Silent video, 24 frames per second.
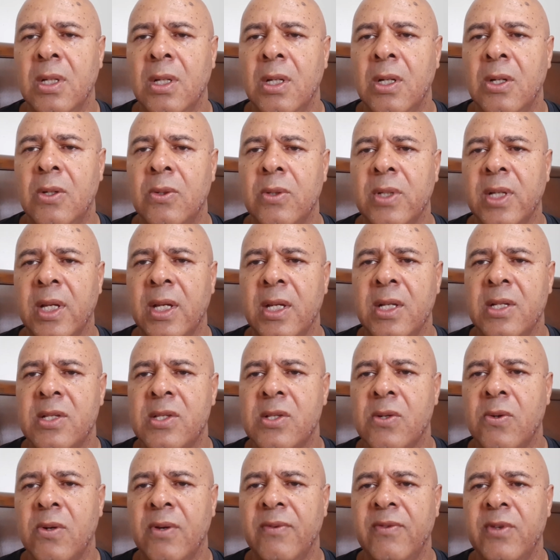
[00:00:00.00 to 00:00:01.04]
Okay,
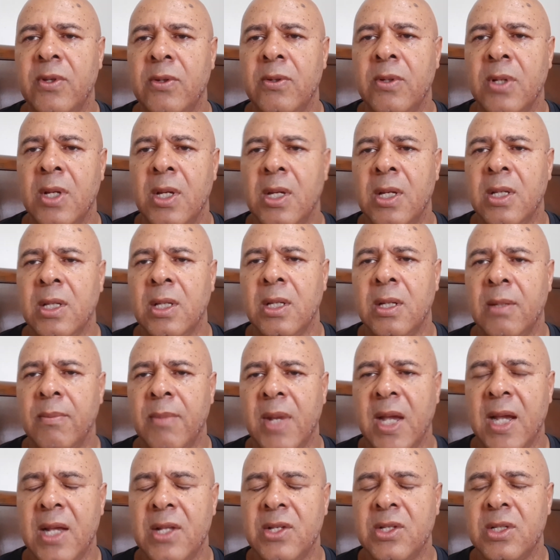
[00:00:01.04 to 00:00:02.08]
so if you can
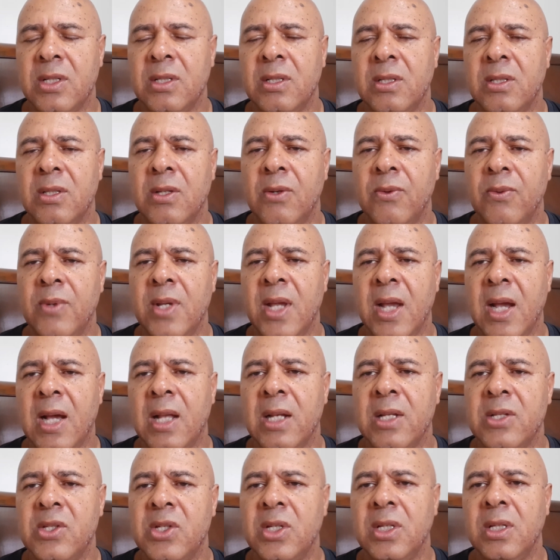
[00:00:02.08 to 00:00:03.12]
imagine the
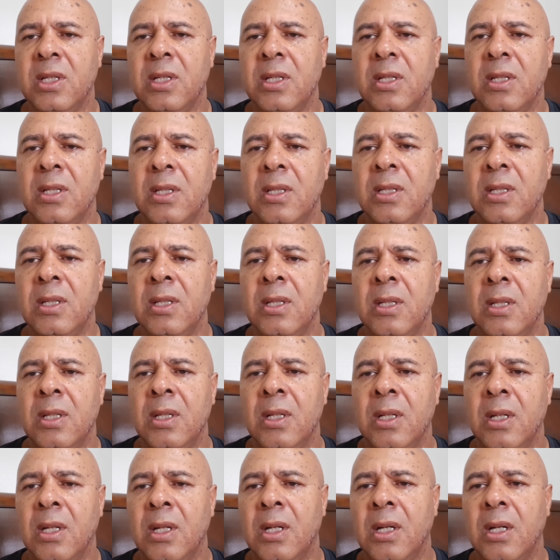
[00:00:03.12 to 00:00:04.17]
reality
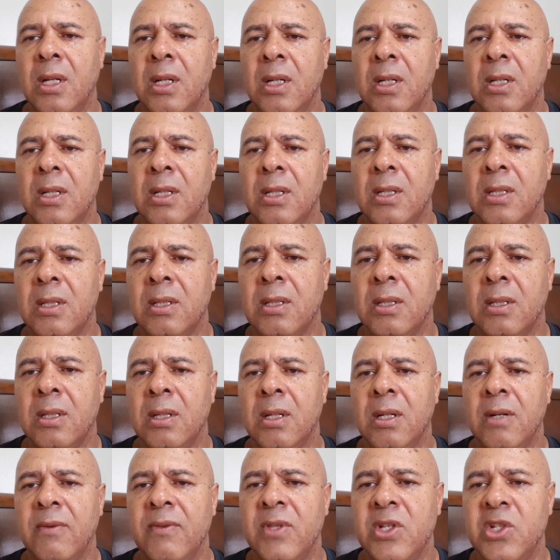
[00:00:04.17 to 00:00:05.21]

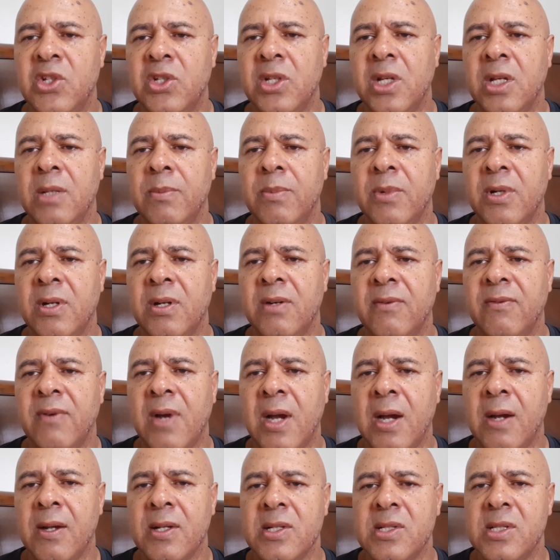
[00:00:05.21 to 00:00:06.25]
of the shape of
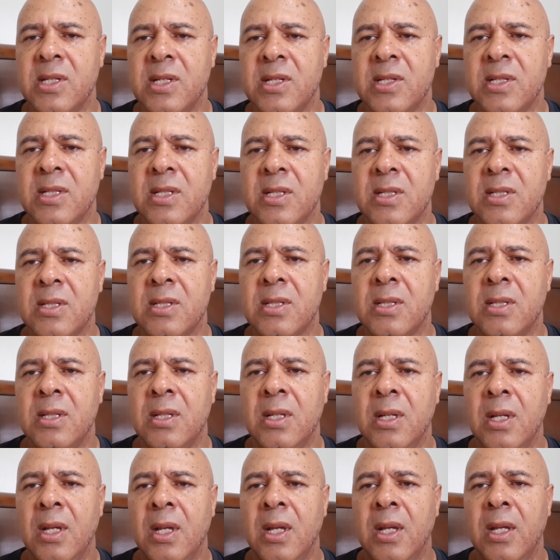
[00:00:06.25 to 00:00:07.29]
our existence
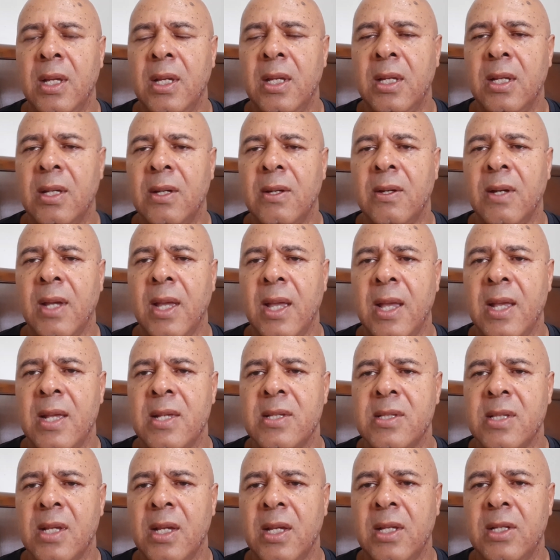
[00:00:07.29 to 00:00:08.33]
here as
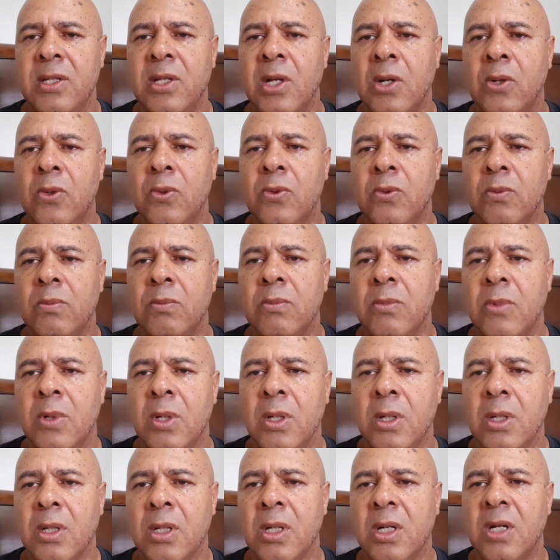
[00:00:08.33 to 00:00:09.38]
a dome
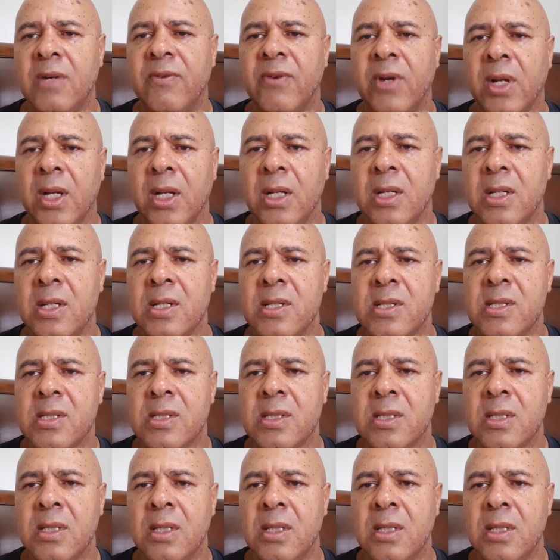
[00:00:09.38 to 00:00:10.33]
covering us,